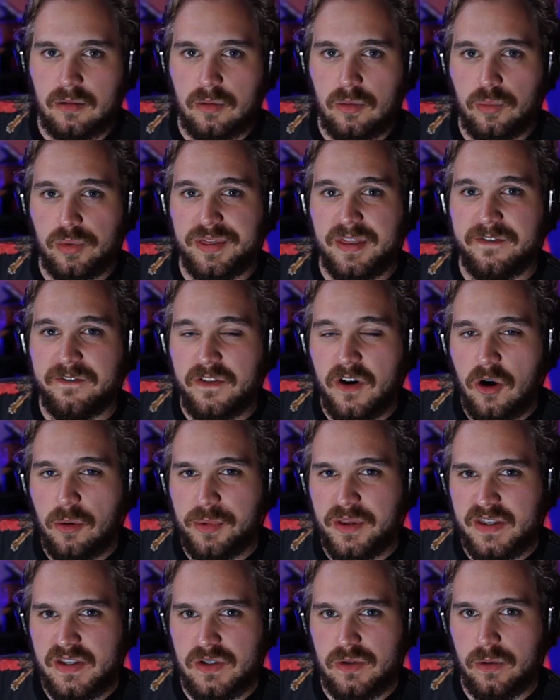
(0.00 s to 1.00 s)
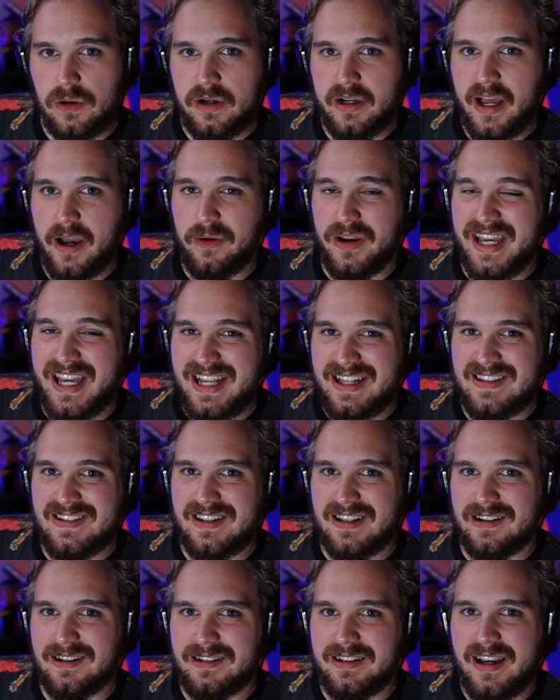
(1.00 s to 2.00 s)
With the foam of the sword now heat
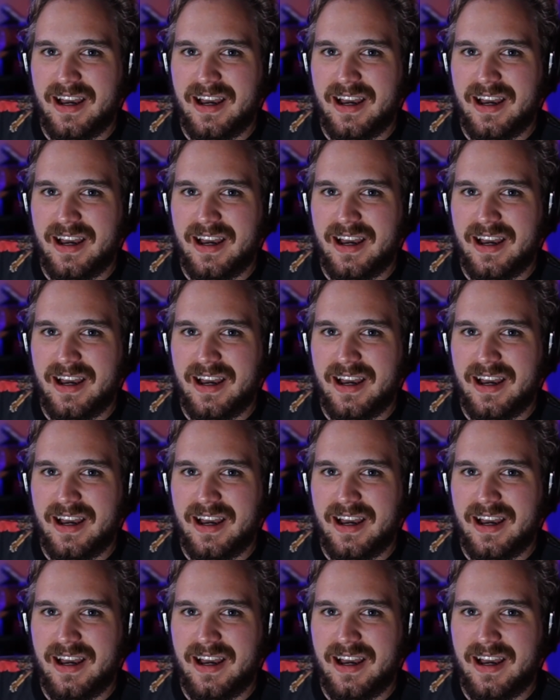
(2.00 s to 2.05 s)
sealed,